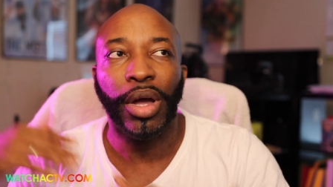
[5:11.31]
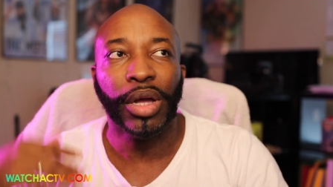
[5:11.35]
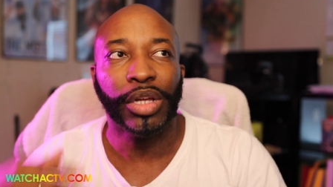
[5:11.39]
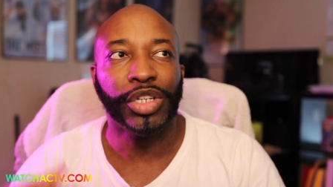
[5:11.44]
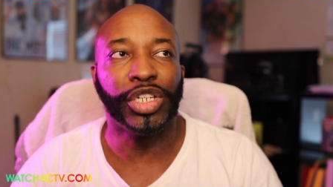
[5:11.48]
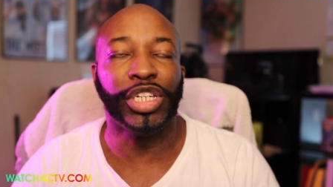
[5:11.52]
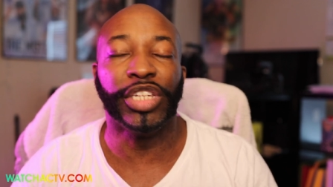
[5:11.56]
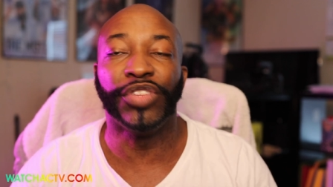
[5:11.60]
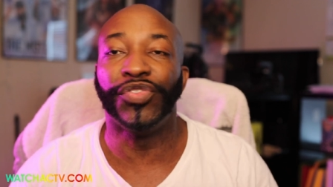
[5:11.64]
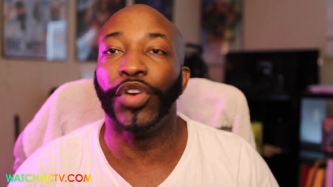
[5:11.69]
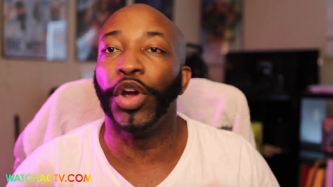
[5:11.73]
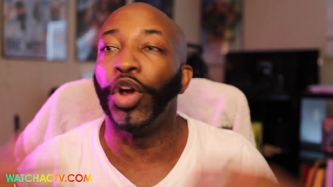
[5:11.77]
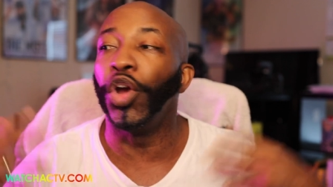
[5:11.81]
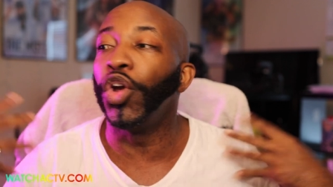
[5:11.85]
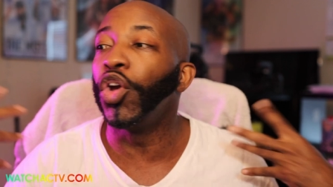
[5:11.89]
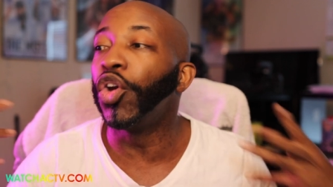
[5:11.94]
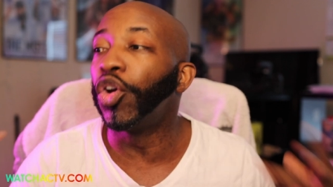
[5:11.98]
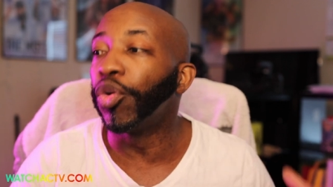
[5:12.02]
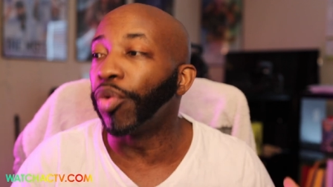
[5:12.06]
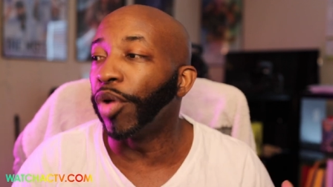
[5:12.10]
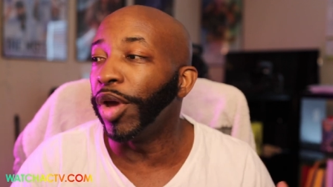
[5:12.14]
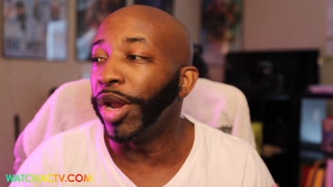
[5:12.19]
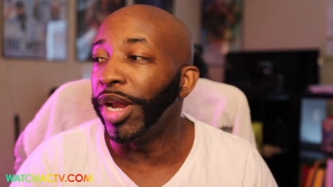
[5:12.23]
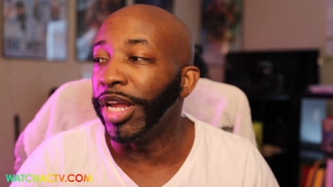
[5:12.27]
She's very
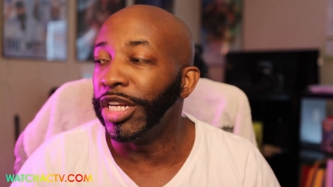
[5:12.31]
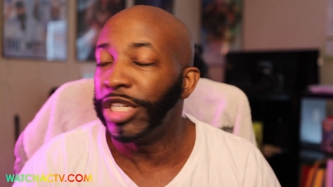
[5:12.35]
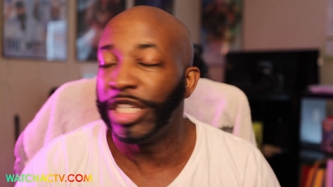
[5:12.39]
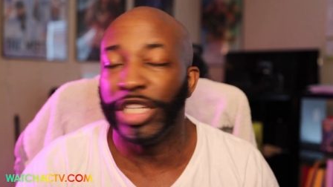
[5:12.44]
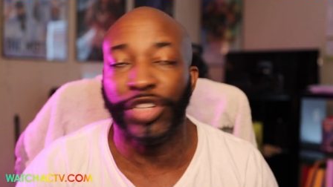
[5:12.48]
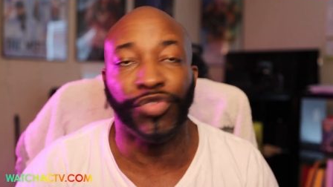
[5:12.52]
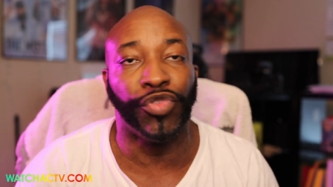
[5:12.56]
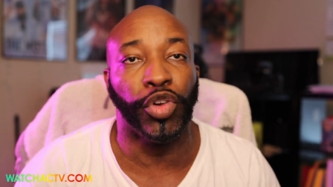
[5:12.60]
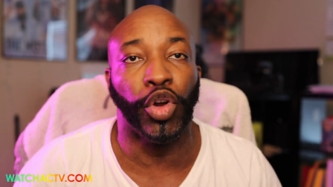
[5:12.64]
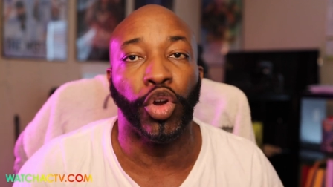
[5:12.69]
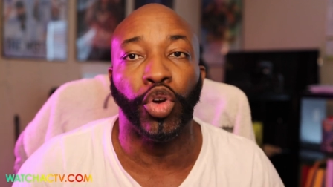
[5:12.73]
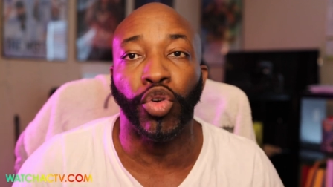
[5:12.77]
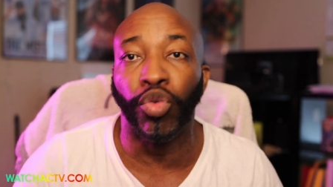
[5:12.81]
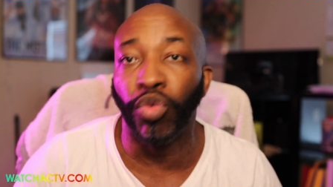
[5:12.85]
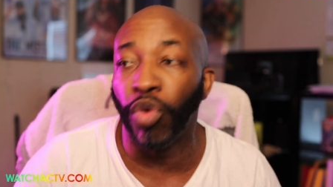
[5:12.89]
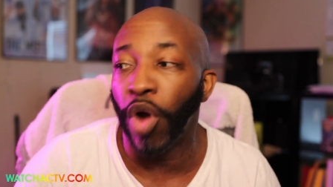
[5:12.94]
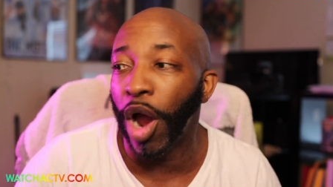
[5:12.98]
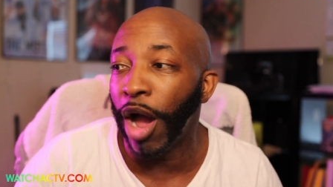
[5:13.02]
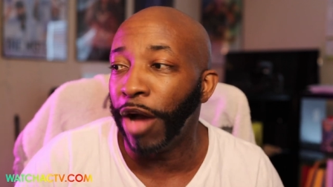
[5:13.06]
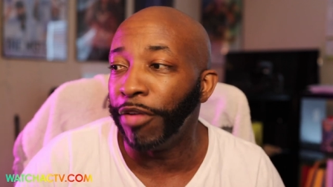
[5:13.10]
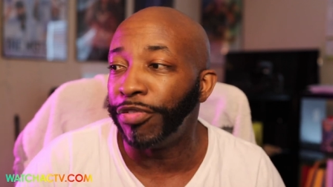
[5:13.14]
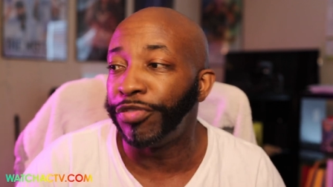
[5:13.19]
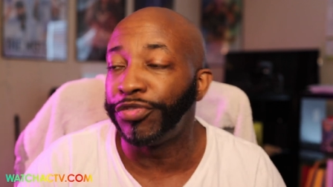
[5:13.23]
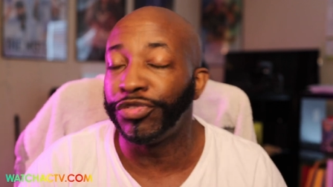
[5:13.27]
gritty, she's very
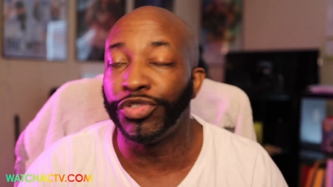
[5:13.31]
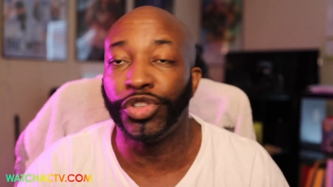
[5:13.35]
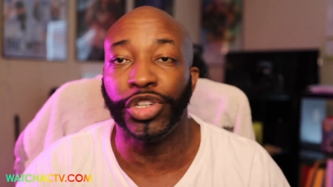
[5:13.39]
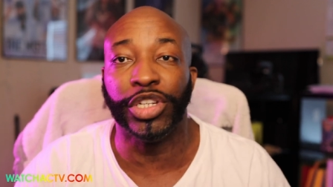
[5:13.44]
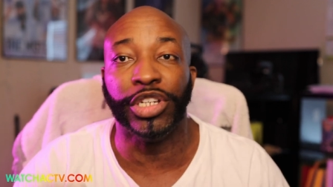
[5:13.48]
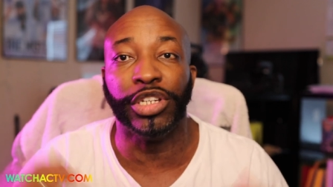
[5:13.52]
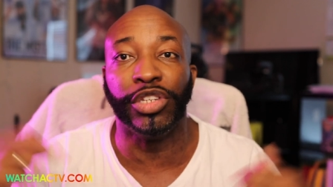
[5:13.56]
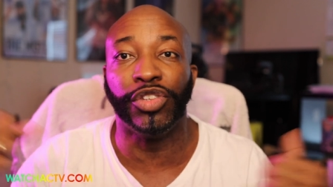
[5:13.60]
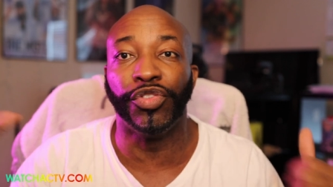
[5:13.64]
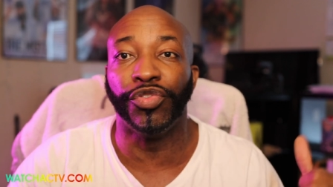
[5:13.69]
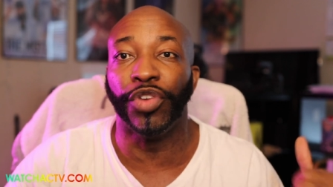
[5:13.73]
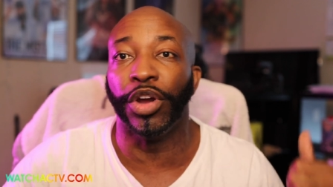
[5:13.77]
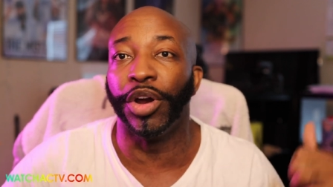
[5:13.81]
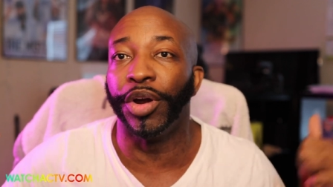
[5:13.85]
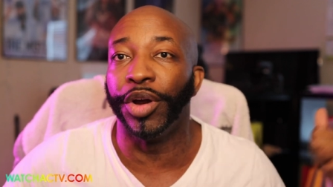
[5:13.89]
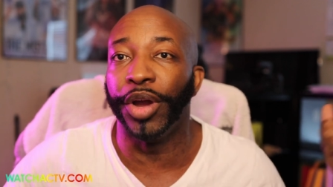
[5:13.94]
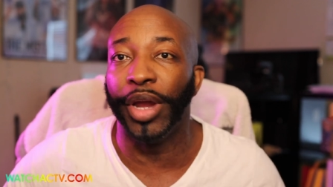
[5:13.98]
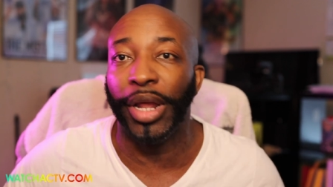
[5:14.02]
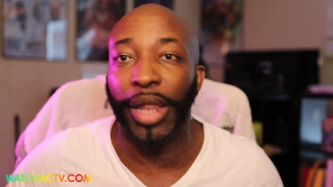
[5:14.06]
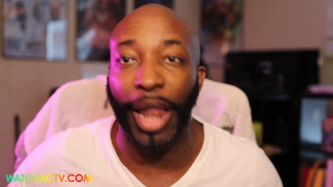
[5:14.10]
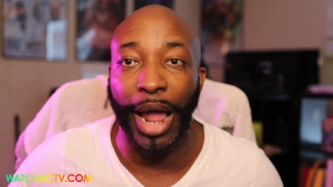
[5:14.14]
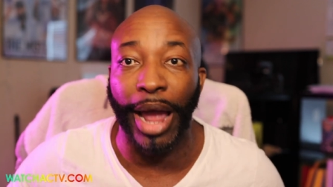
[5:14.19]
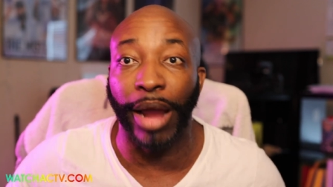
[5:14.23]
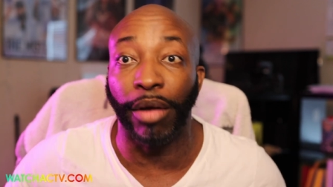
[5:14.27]
rough, she's
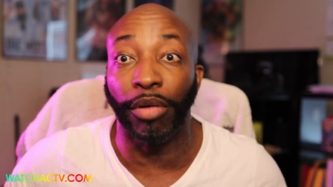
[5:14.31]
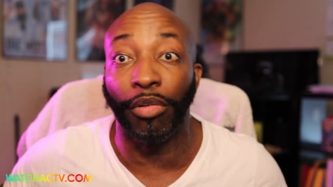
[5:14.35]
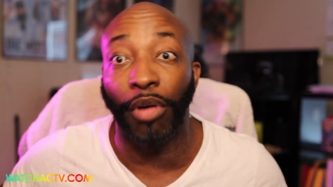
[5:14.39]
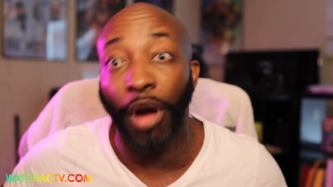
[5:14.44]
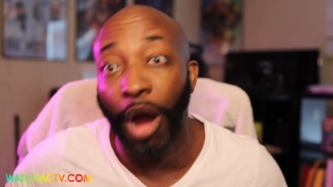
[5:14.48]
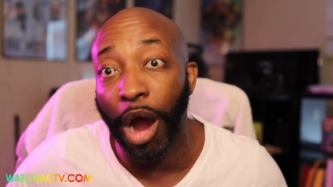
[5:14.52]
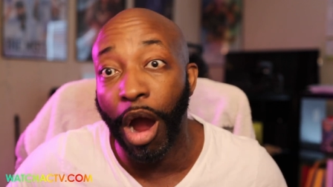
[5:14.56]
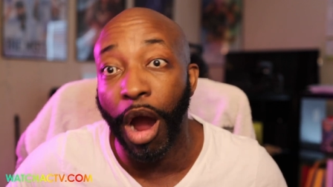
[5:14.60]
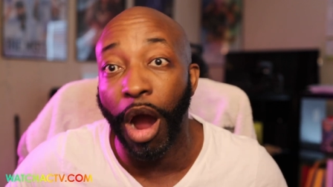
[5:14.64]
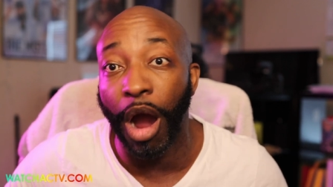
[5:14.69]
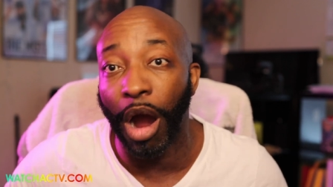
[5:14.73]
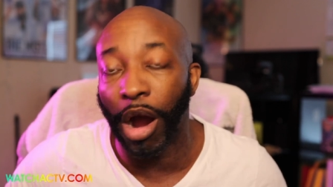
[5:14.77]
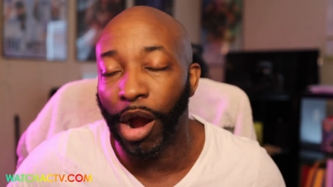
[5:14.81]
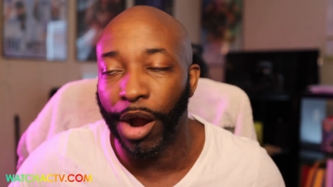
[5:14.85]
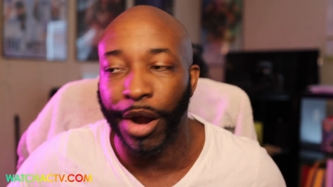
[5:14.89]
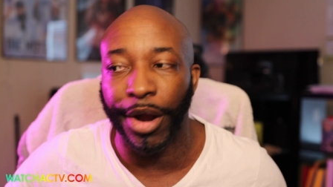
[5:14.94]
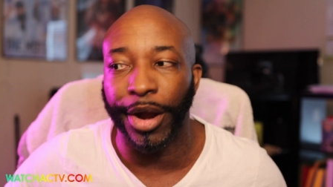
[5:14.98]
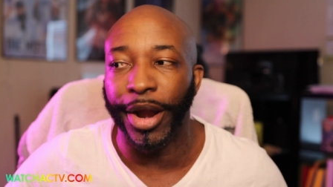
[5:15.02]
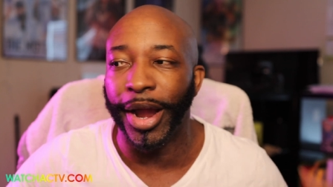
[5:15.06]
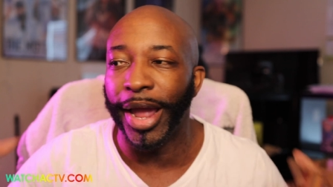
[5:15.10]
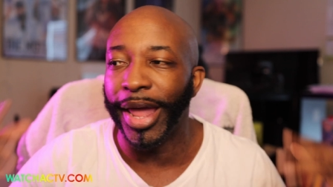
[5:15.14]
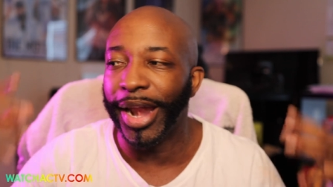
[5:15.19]
very like, raw,